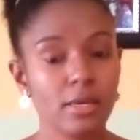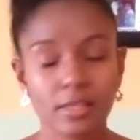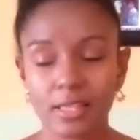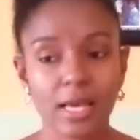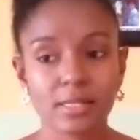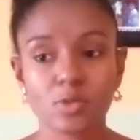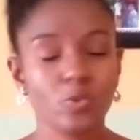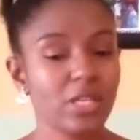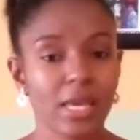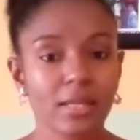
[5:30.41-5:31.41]
that we
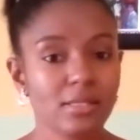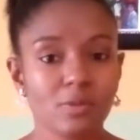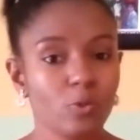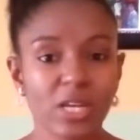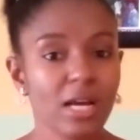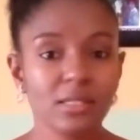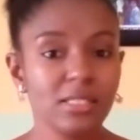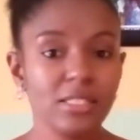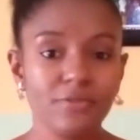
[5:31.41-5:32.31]
can't leave